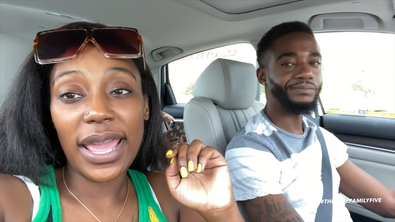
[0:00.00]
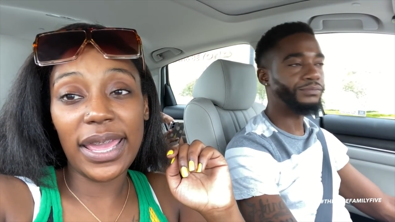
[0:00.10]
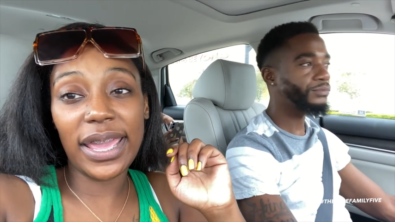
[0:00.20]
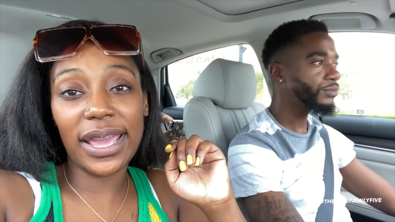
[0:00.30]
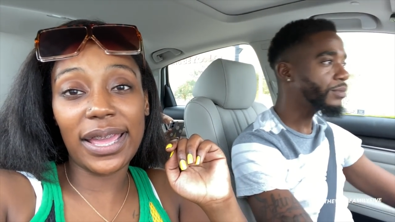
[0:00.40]

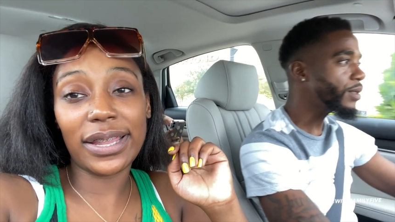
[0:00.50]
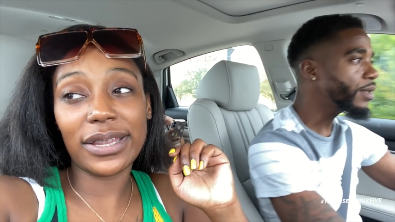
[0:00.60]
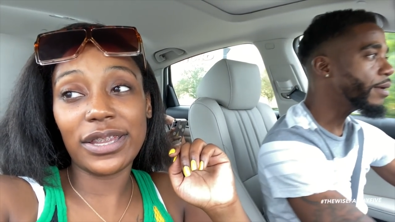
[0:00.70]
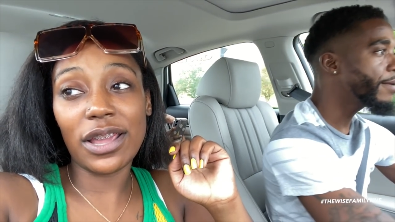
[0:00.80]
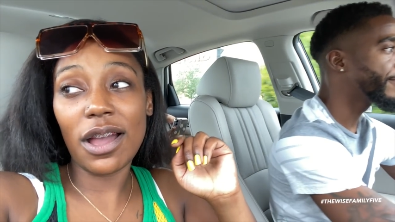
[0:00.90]

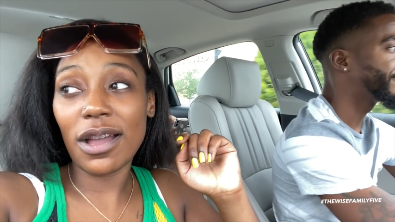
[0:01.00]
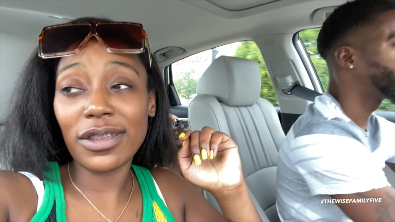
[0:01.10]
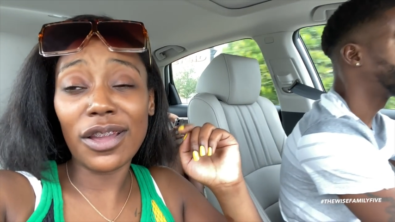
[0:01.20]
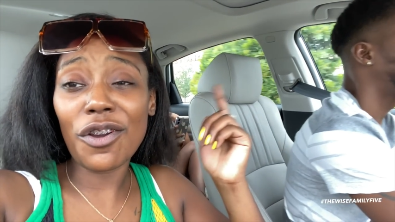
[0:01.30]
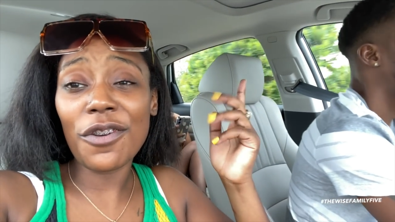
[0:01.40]
Speaker 1: And y'all,
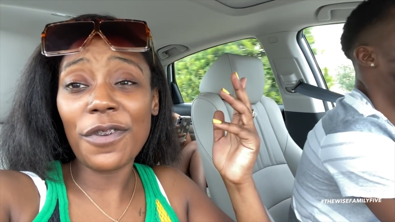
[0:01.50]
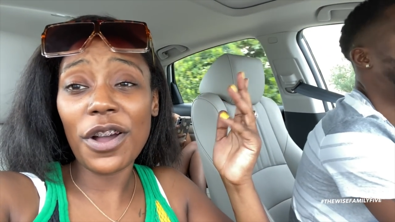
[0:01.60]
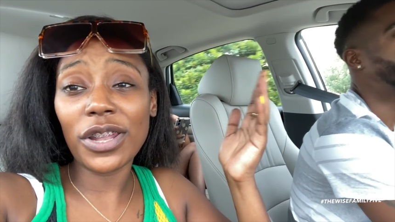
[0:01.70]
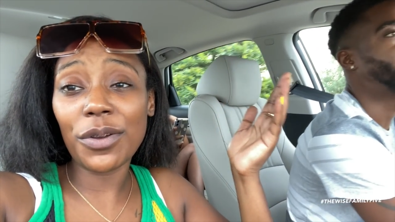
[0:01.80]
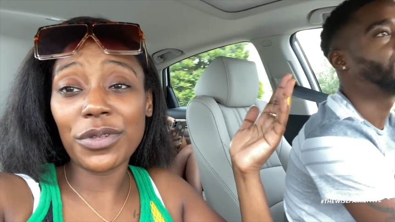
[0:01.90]
y'all going to
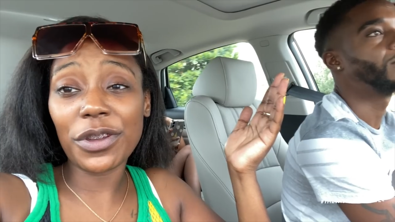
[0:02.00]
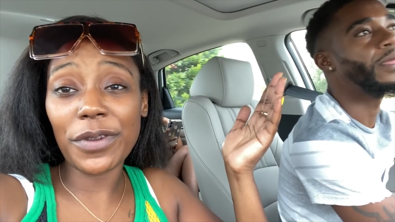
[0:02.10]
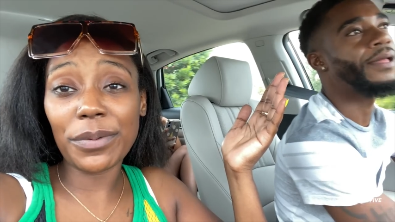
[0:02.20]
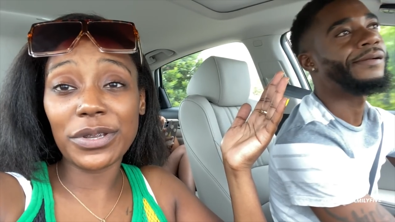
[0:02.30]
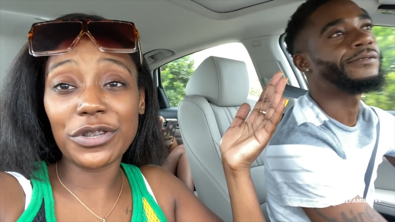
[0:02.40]
fall in love with their
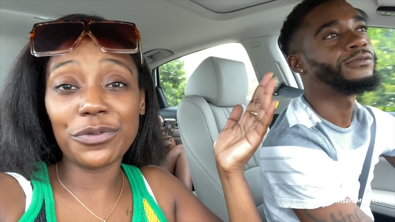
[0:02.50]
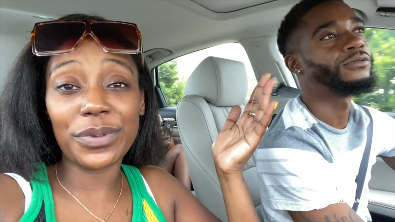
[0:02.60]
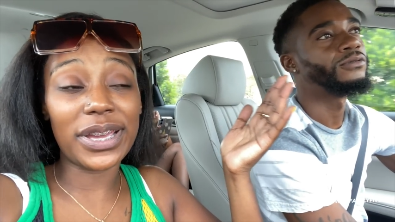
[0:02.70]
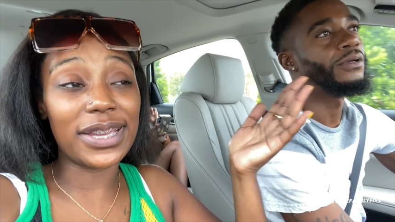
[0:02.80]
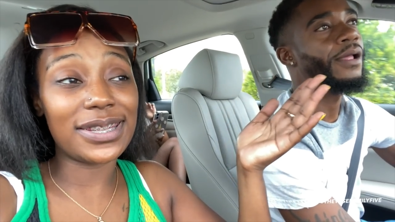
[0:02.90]
family too
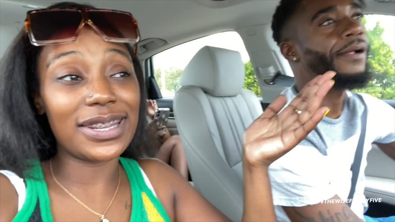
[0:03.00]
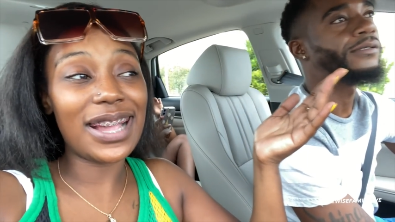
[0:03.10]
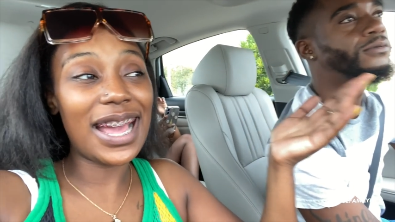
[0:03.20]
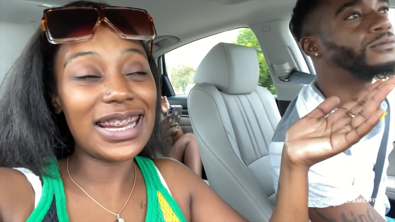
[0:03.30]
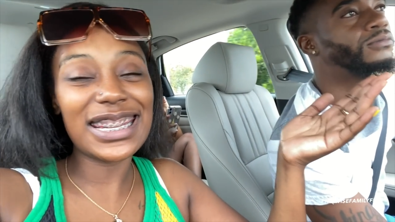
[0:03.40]
because they're
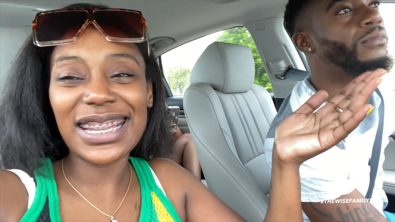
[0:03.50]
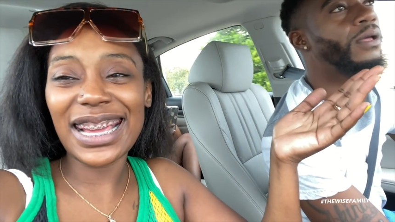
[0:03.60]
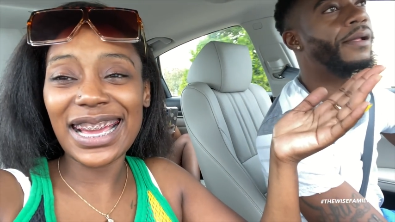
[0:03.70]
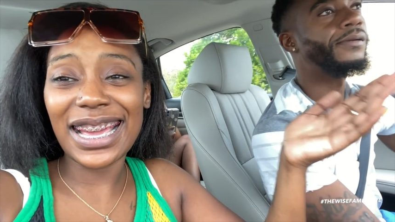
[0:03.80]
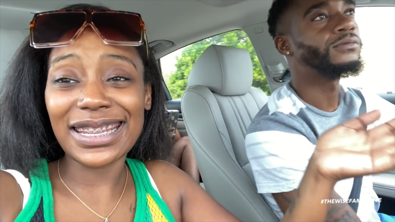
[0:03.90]
kind of just
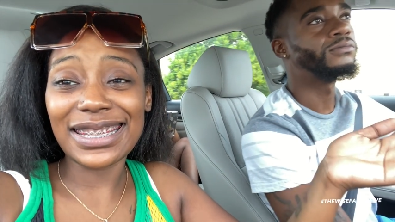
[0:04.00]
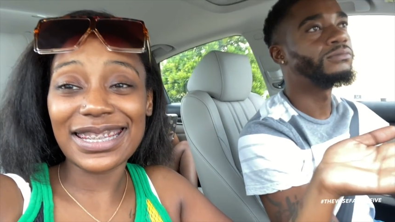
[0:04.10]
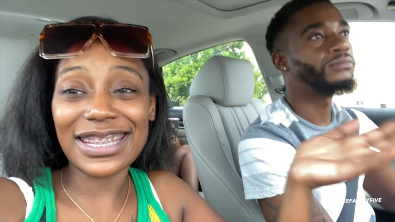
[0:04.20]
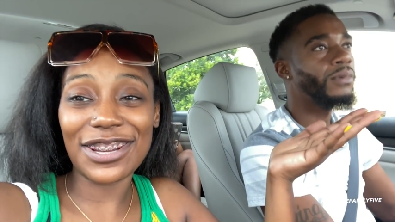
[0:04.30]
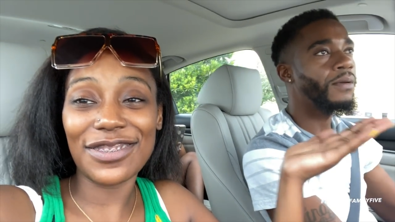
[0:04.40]
like us.
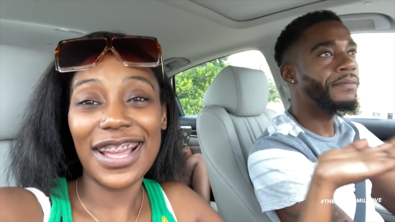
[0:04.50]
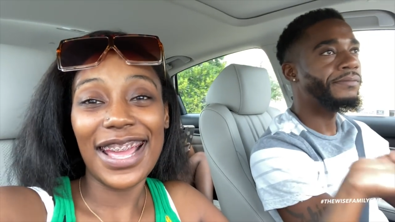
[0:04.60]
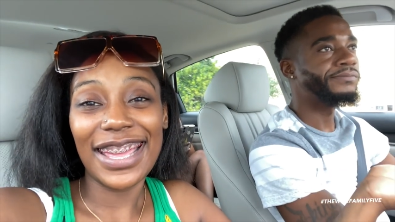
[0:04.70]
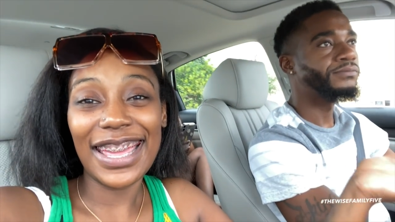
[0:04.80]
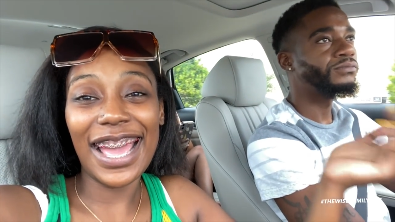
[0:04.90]
So
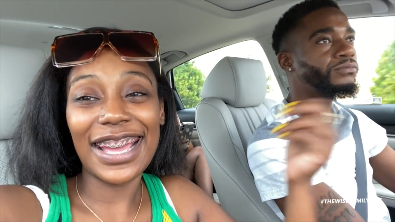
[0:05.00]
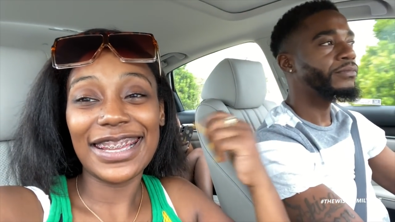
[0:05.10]
yeah,